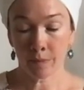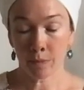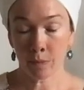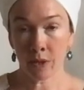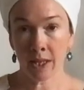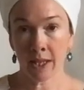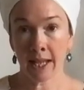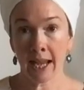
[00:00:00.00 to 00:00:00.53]

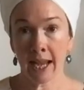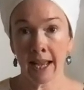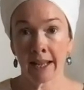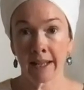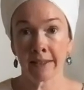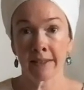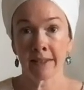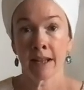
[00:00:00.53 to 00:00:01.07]
Bring the
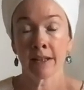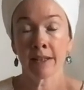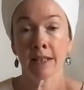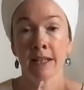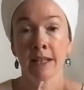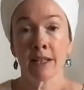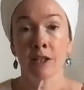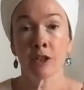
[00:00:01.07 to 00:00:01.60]
hands
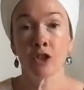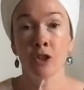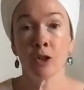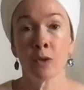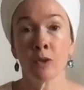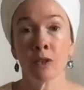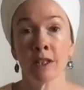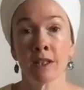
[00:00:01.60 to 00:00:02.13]
underneath the
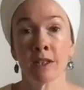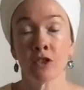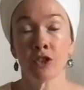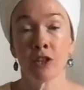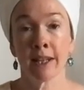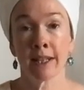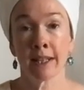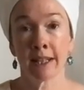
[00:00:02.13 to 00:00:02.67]
shoulders.
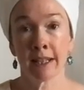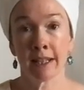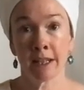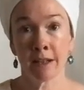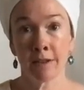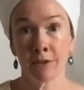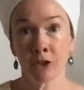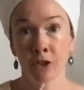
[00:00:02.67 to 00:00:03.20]
Gently
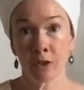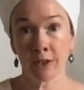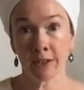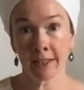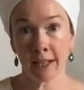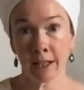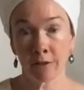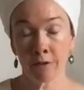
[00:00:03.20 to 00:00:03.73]
lift
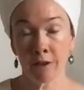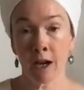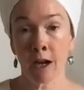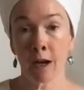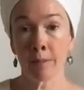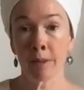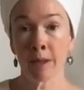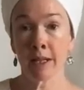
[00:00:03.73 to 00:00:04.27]
yourself
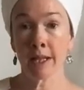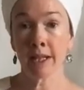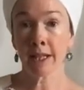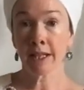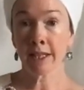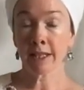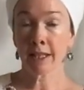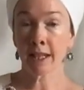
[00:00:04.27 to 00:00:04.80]
up
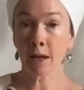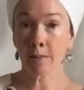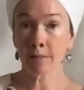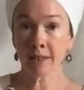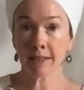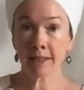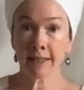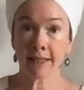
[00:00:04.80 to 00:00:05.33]
to come
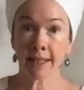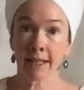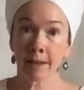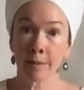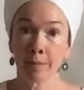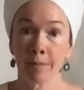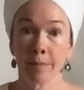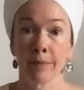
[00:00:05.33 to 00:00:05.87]
sitting.
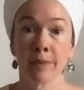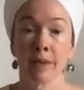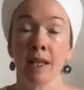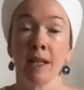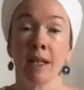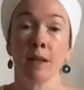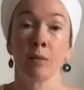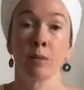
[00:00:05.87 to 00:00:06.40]

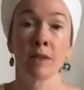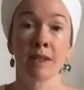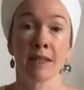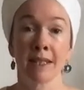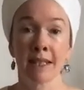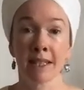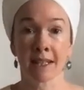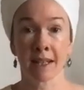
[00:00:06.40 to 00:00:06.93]
We're
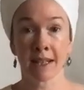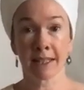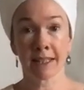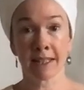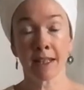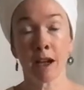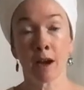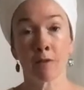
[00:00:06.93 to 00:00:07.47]
sitting nice
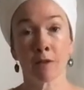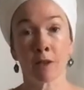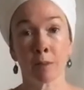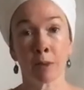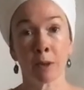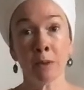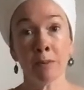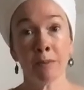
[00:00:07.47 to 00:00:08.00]
and
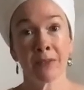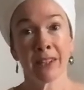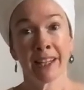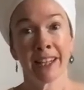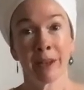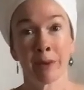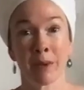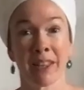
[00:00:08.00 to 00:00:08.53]
comfortable
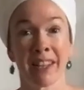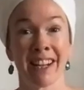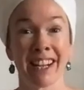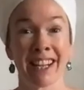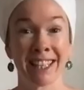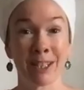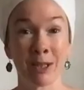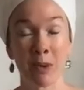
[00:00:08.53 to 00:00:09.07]
with a
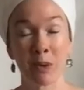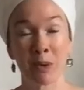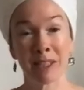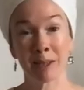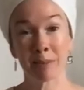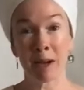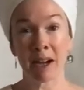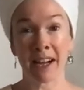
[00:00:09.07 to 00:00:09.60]
nice tall
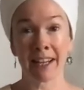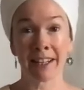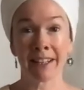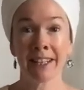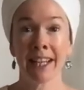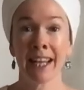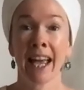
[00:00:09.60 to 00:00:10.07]
spine.